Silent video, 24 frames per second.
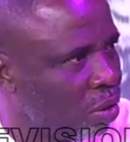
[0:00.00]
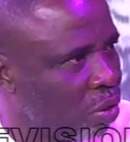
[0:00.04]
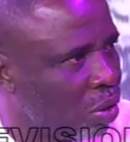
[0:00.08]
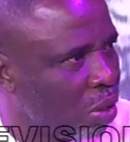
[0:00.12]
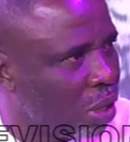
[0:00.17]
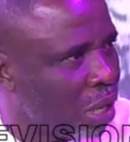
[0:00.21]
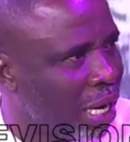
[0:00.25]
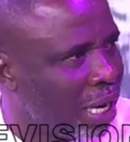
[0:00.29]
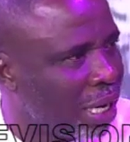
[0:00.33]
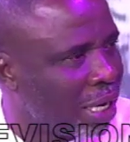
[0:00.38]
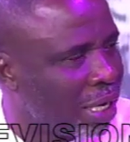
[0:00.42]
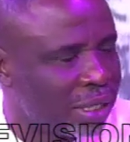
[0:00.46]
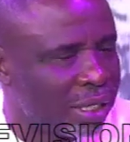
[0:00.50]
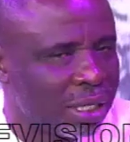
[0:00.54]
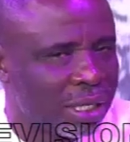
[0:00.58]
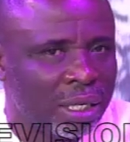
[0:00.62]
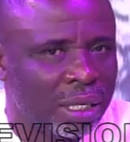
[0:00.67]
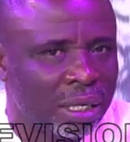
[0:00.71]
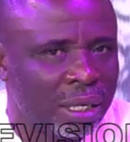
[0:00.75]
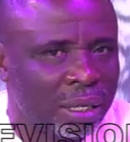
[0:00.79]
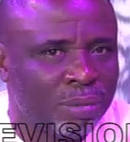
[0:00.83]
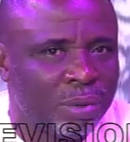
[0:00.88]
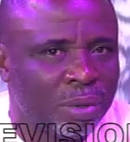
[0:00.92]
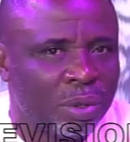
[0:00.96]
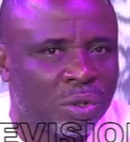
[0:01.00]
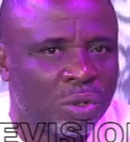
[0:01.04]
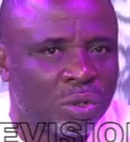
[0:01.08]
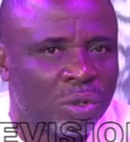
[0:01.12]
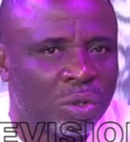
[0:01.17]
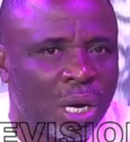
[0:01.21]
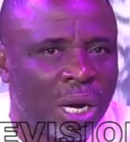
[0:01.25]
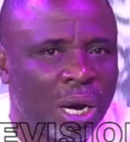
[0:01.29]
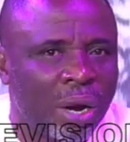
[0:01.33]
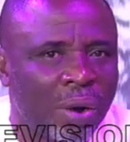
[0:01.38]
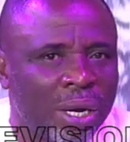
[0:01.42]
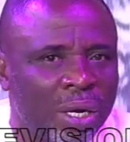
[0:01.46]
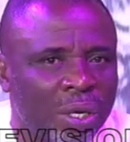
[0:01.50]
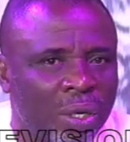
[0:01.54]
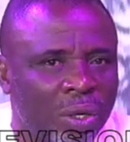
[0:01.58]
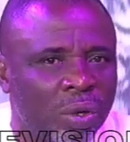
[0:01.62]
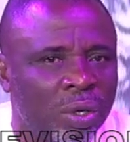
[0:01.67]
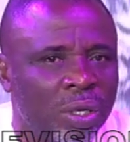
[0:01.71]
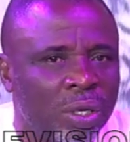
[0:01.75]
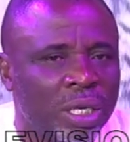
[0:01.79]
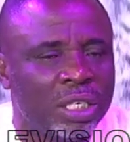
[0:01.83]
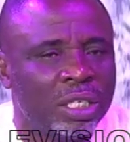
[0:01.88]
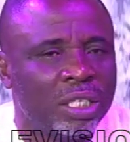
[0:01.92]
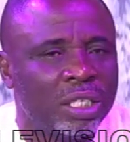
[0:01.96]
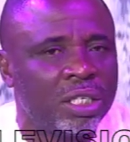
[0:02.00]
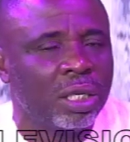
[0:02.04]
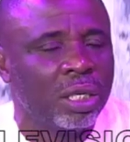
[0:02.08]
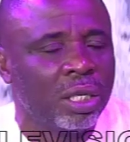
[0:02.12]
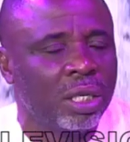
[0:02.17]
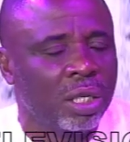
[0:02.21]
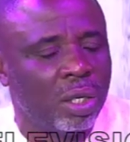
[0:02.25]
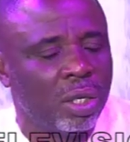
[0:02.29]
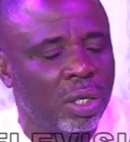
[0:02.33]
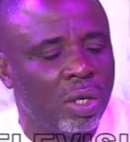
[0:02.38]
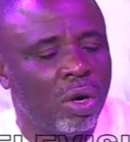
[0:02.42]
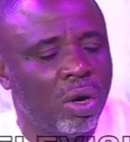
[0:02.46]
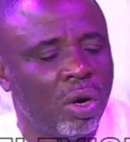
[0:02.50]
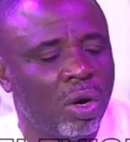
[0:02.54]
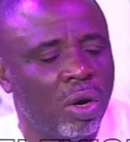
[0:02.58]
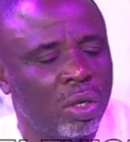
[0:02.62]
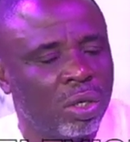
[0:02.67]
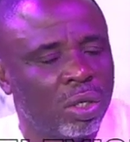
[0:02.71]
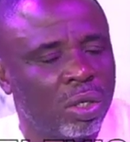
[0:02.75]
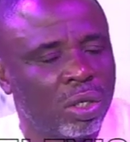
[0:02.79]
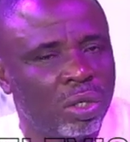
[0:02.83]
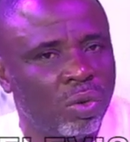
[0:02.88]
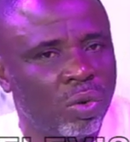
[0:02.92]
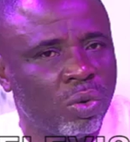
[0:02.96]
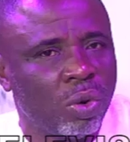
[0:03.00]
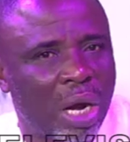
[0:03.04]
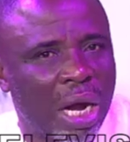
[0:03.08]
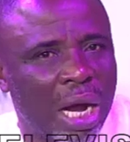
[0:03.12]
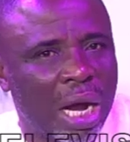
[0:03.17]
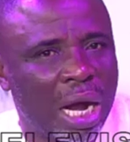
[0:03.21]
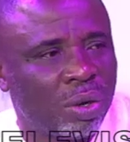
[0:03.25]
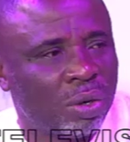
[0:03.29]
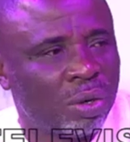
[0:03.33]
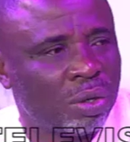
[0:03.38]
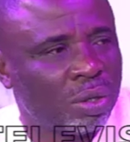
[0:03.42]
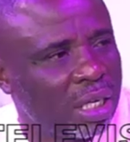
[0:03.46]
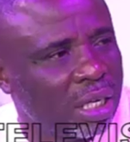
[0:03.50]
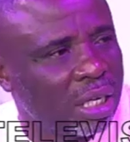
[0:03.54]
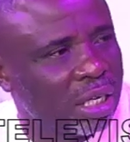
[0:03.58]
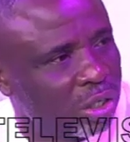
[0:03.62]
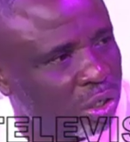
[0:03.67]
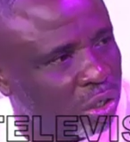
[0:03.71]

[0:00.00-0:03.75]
to act impetus to our knowledge on how things